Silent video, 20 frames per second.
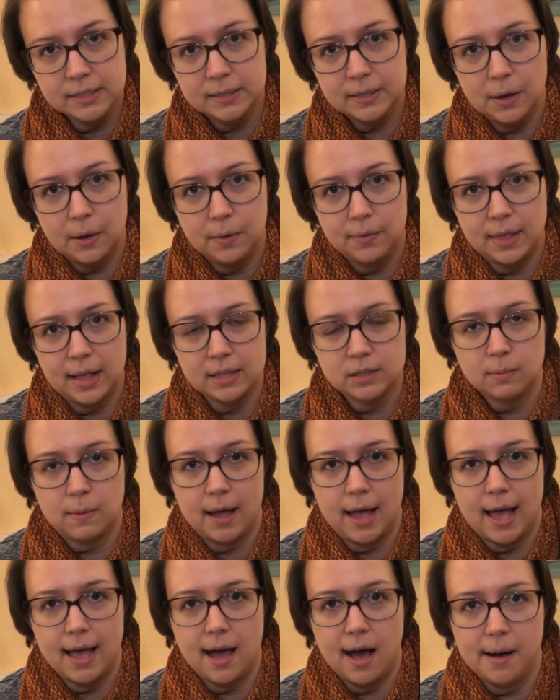so that's
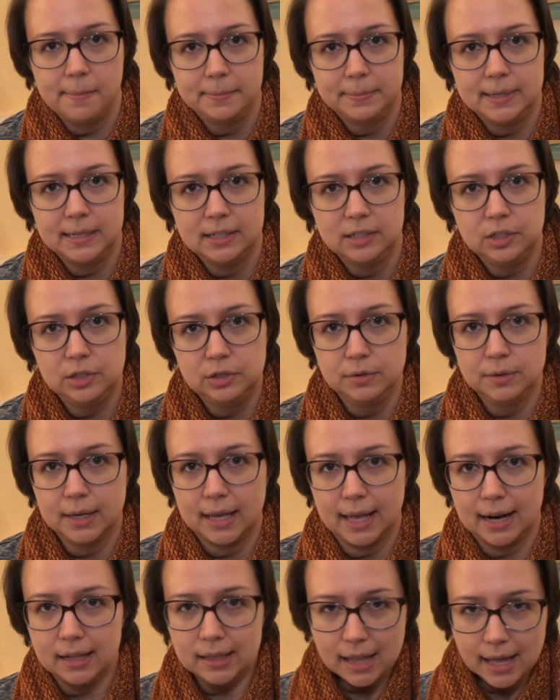why I opted to
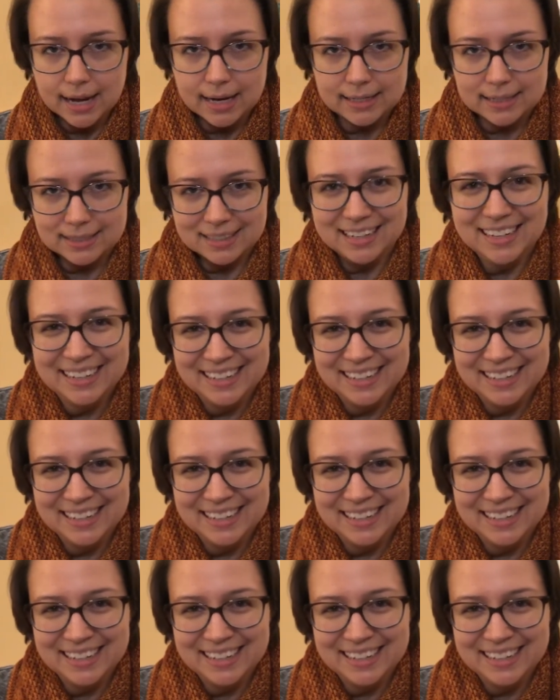get a light.